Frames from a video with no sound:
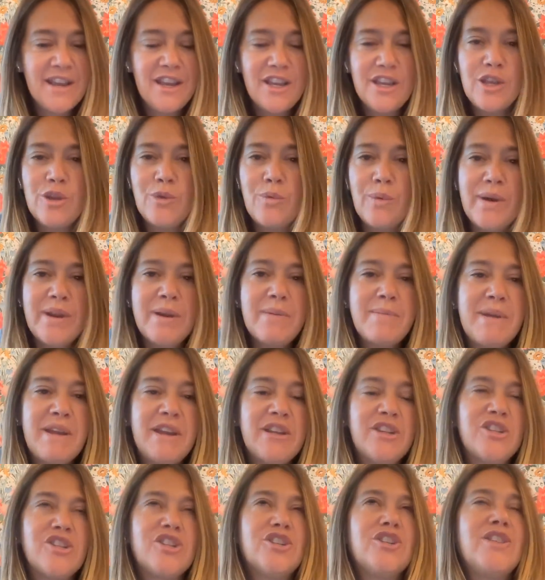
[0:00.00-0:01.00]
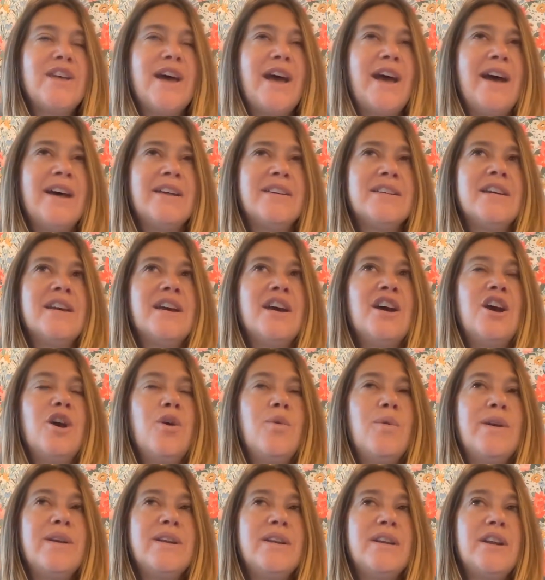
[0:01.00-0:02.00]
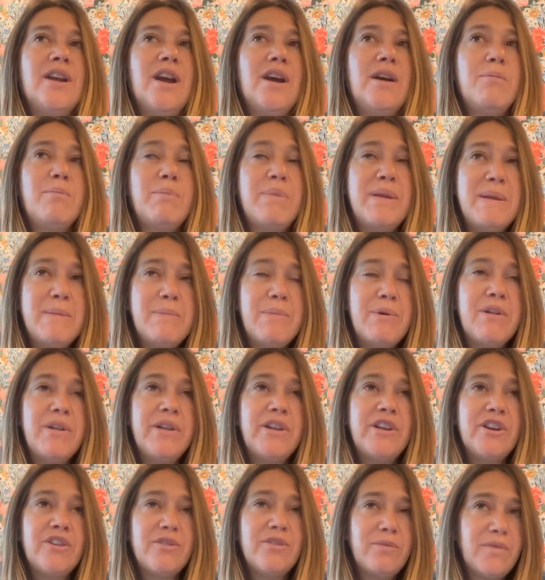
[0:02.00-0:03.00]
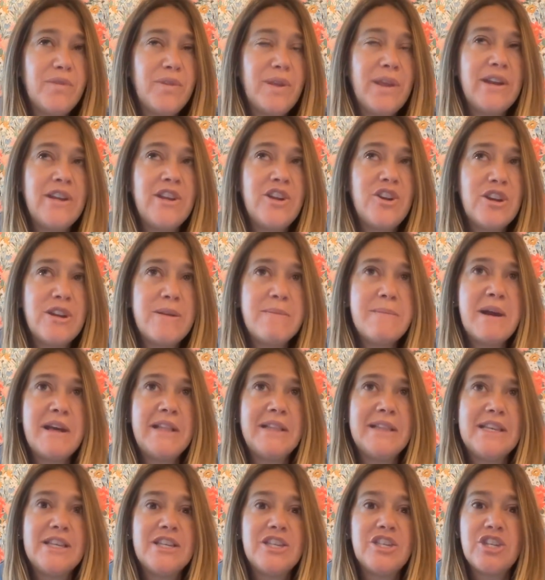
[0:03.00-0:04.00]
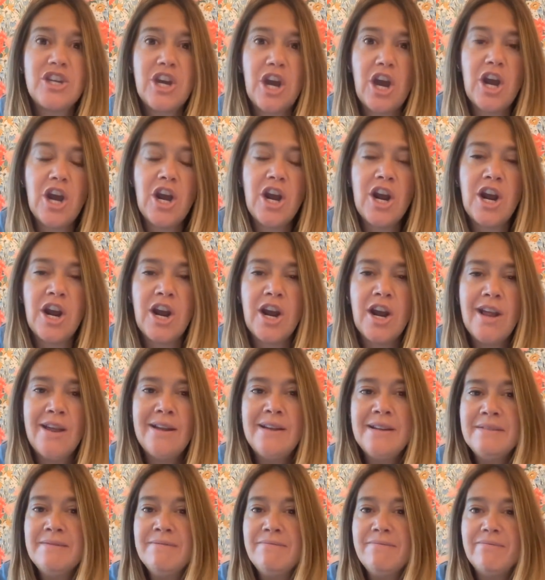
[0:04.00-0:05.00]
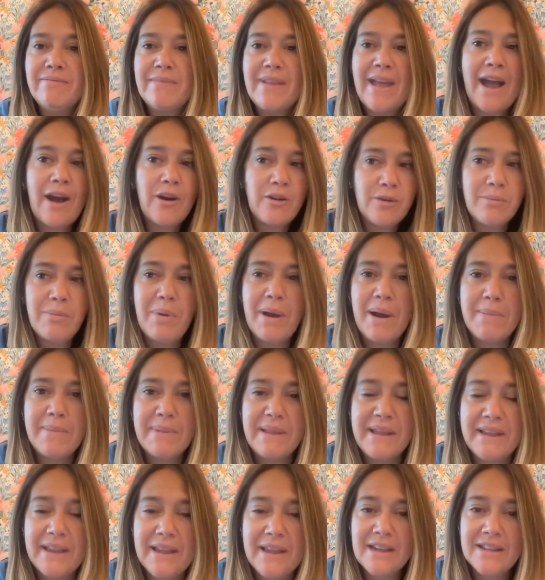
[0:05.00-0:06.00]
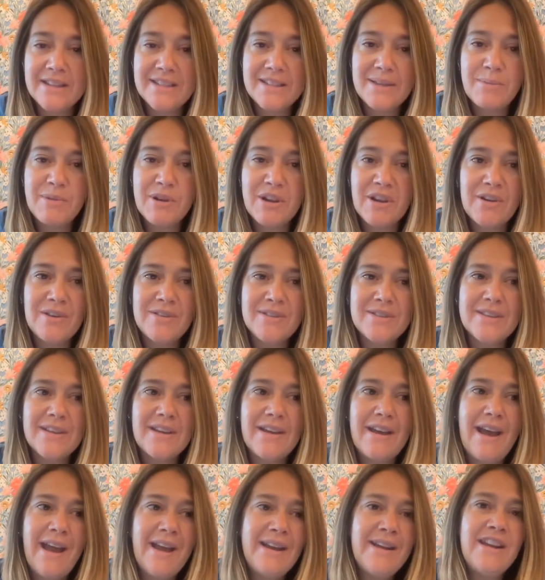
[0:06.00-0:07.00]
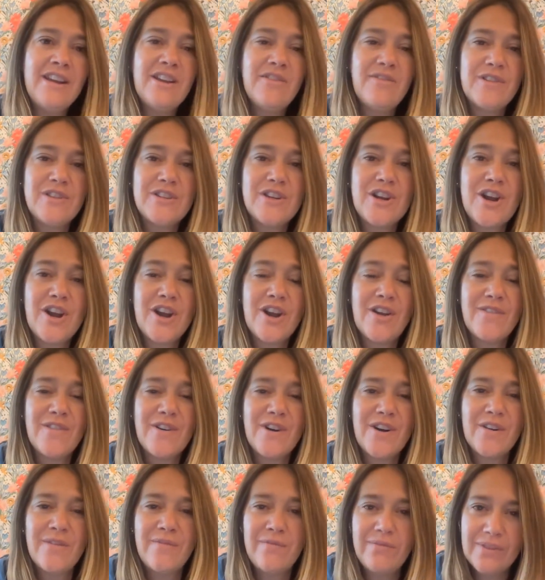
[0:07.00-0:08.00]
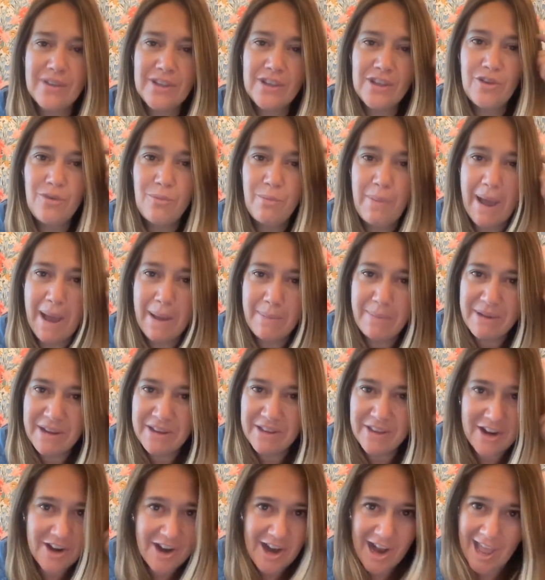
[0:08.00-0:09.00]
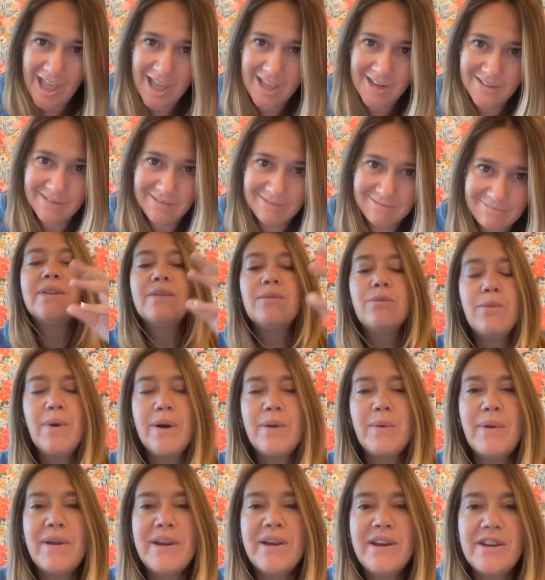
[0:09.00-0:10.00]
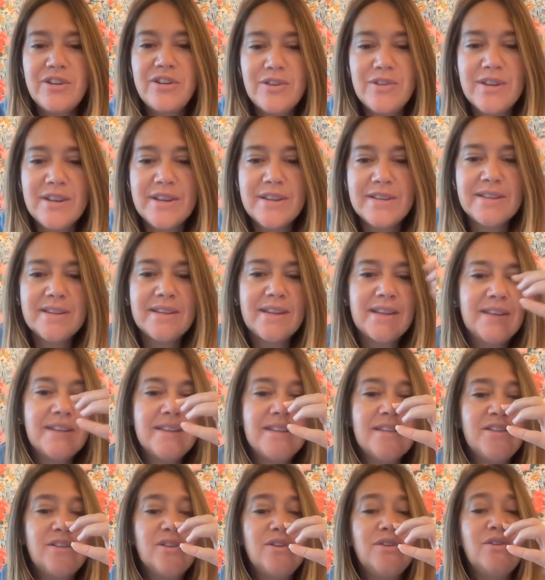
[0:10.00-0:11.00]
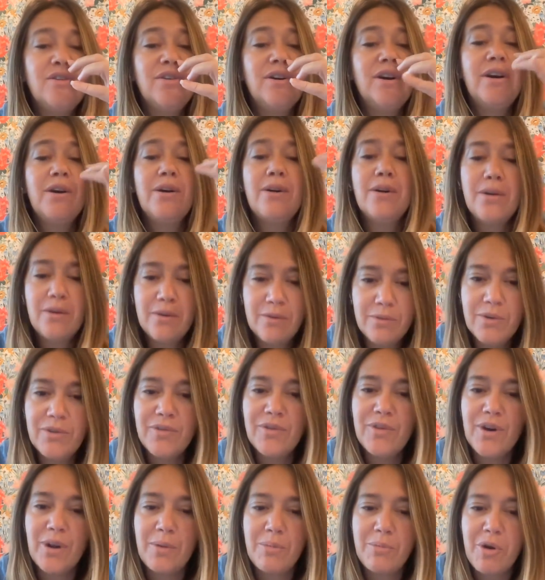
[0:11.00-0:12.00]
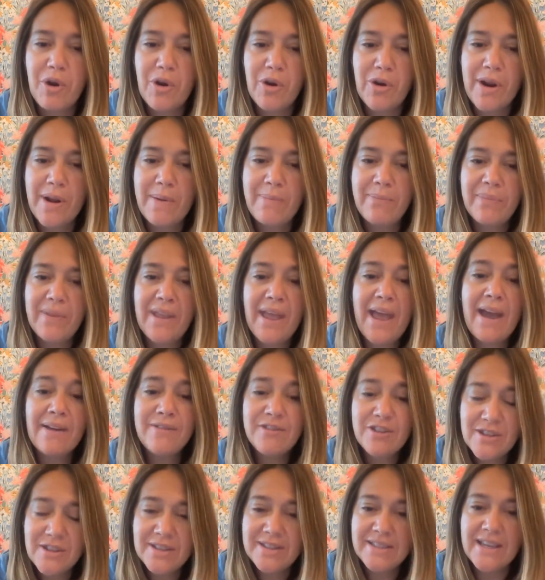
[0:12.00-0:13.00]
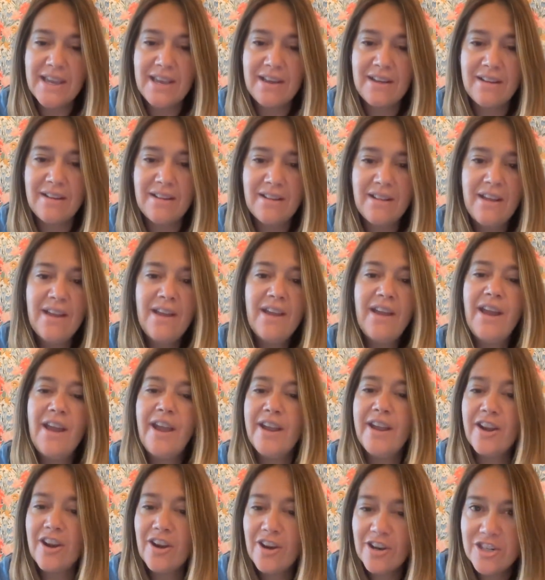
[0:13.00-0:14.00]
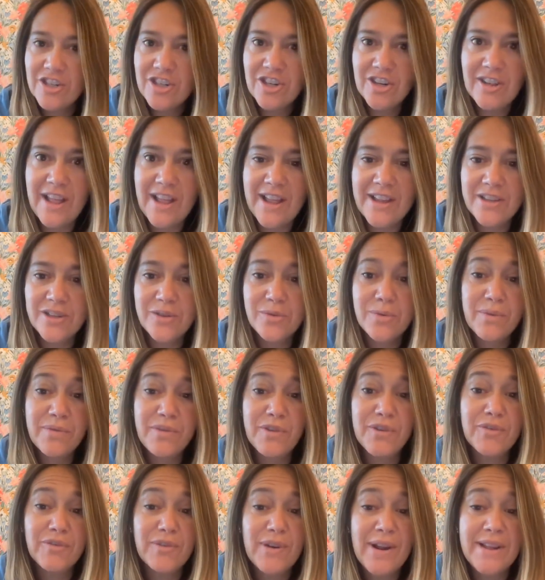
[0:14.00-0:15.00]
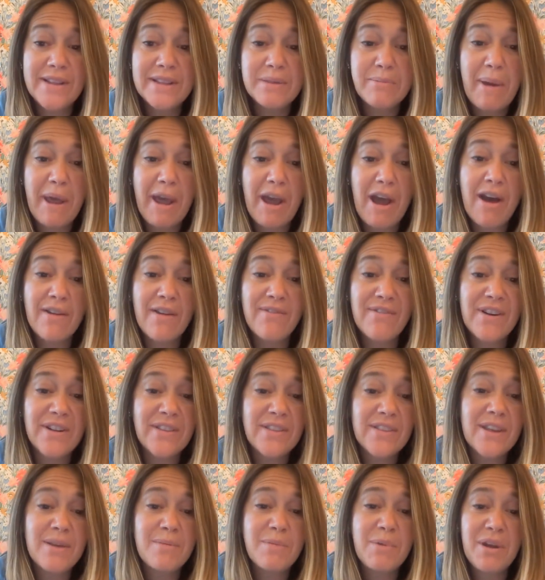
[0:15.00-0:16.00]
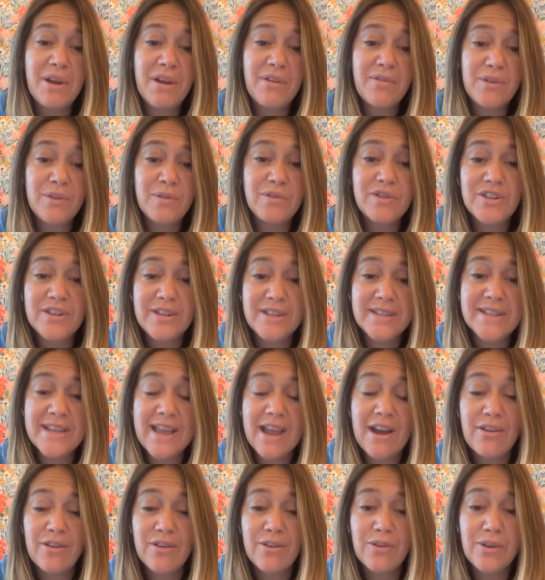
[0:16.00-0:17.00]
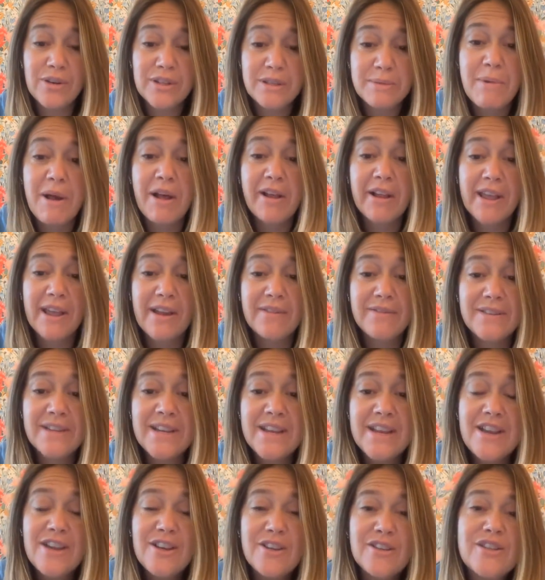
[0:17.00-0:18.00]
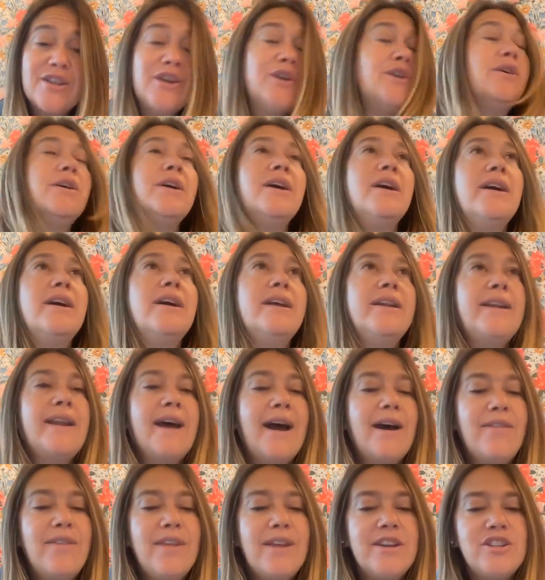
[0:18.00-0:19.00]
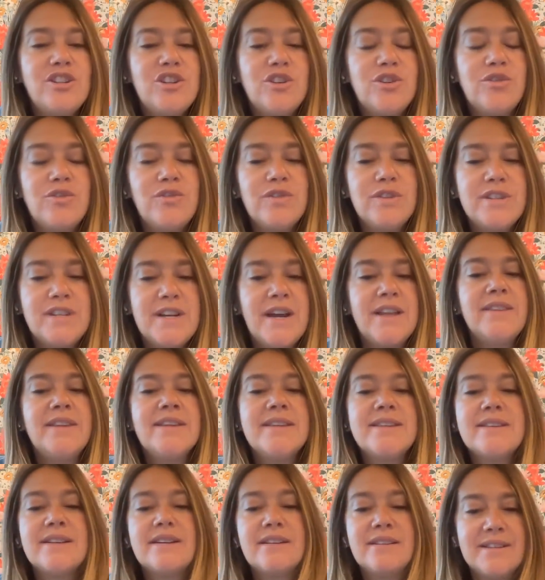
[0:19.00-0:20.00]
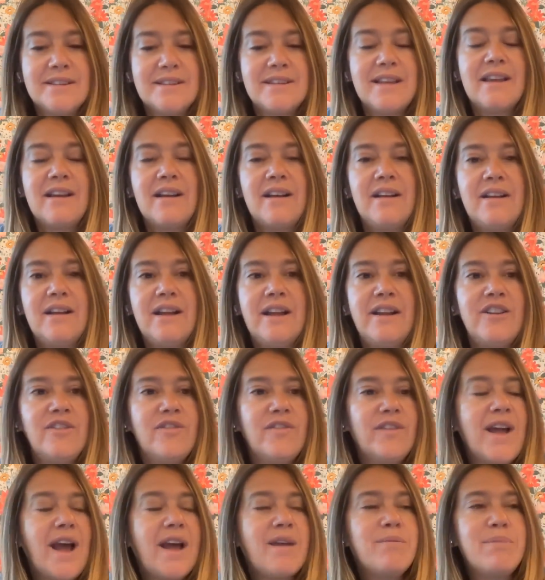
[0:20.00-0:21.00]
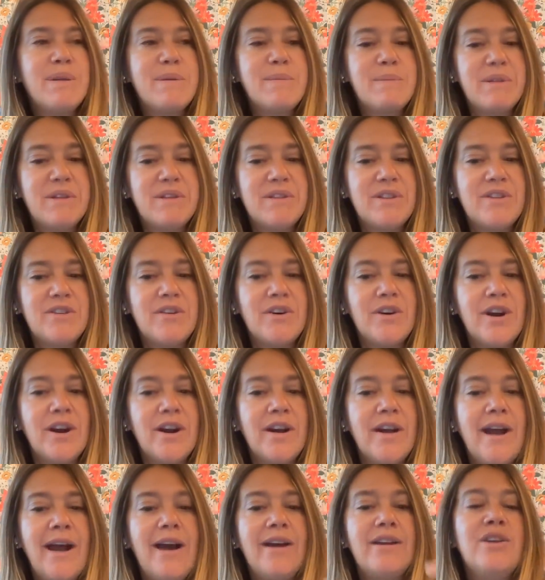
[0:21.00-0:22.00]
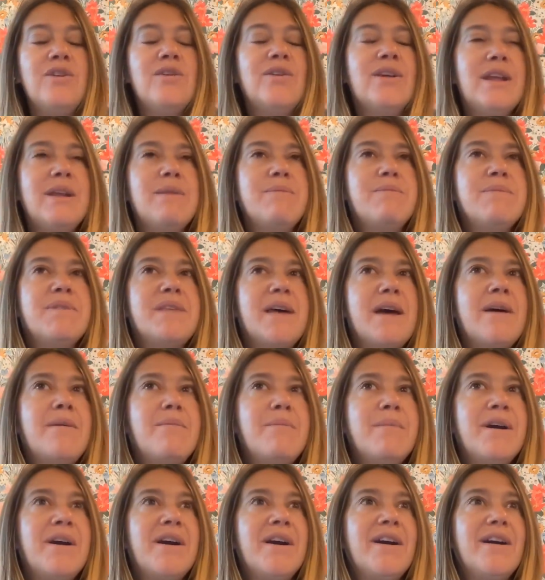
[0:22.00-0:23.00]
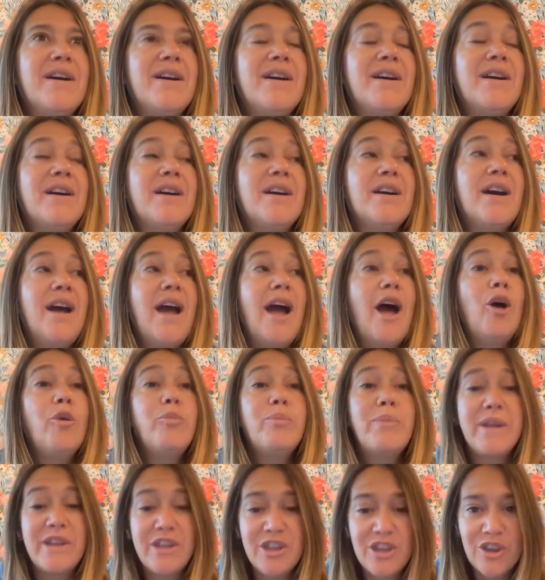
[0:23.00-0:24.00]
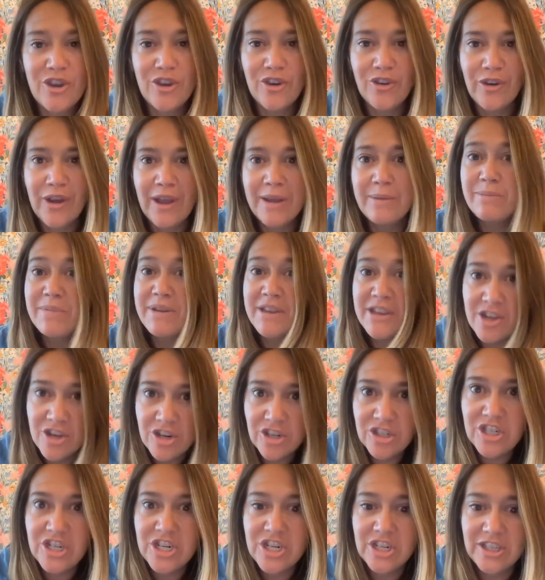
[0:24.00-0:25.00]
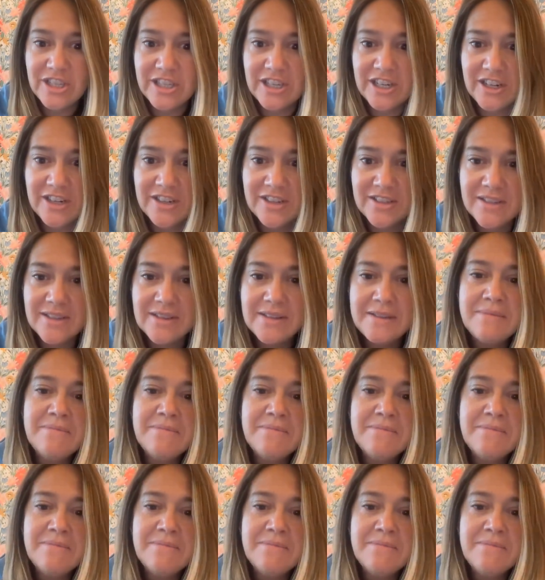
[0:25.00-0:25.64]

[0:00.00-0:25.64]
You want to make sure that when people in your email list are out in public someone goes, I need a photographer, you pop in their head. One way to do this is to referral program. After the sale, encourage your clients to refer friends by offering them a future discount or a small gift. So now that you've done this little sale and you've gotten people in the door, how do you keep them helping you and being your cheerleaders?